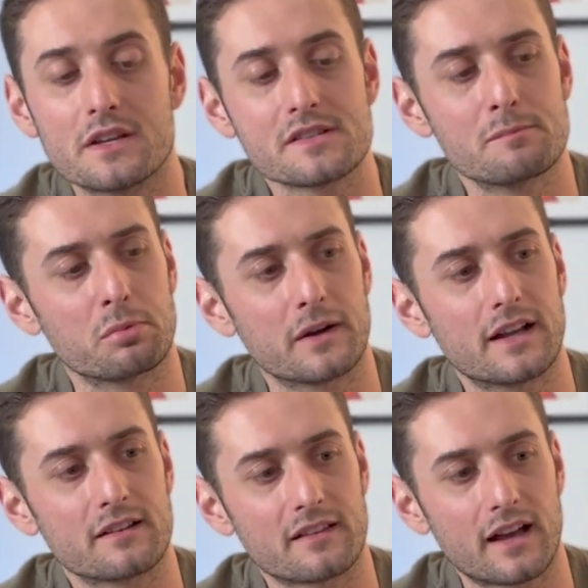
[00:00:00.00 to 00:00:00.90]
as a
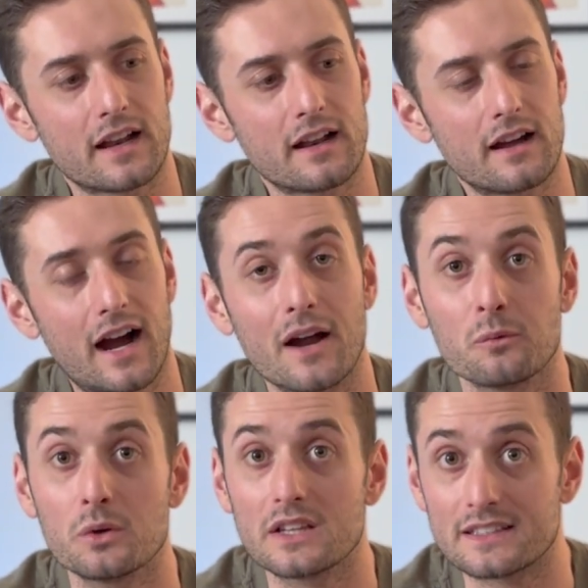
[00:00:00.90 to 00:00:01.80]
brand that I
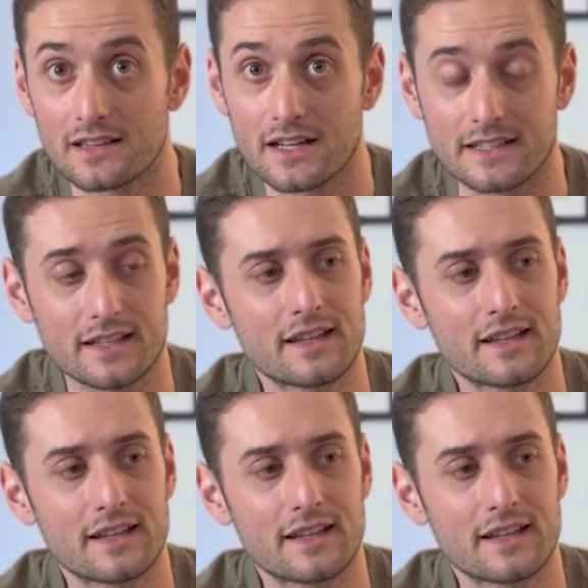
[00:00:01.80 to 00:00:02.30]
really like.